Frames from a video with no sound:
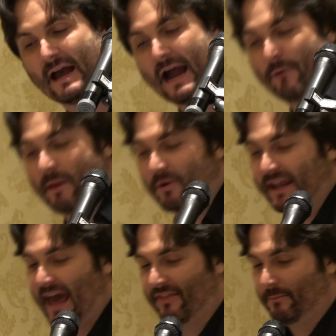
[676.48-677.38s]
I remember
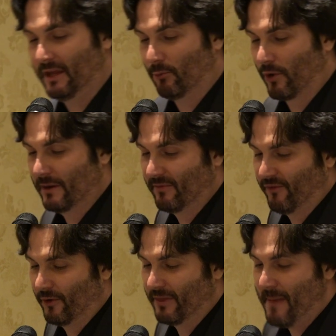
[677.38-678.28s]
Kathy being worried
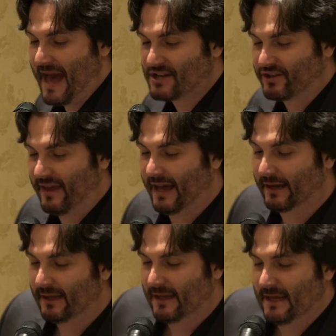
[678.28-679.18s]
before the match
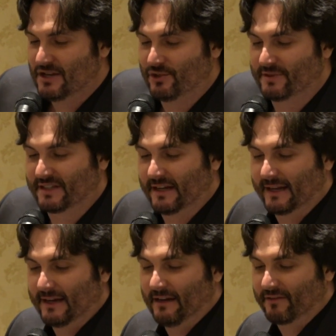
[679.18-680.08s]
that she wasn't going
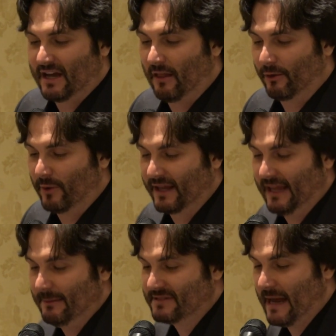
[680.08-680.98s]
to get enough color when it
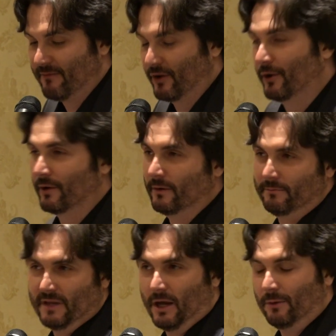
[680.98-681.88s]
came time for her
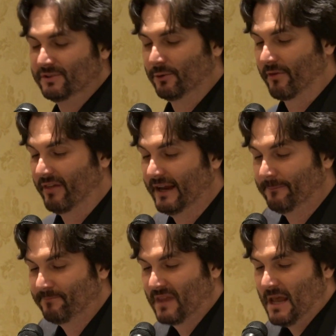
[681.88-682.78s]
to, do her thing.
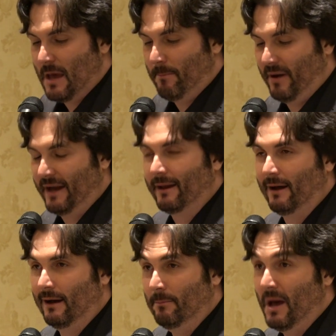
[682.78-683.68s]
But
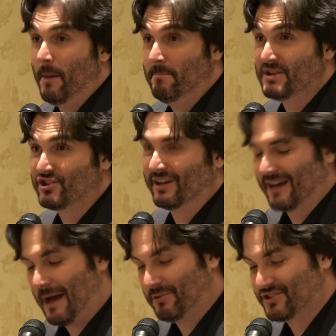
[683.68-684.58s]
mission
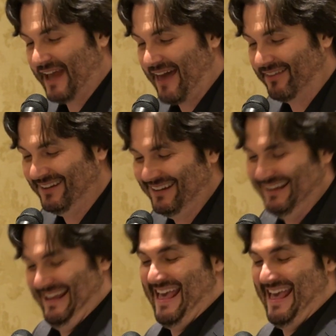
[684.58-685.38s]
accomplished, Kathy.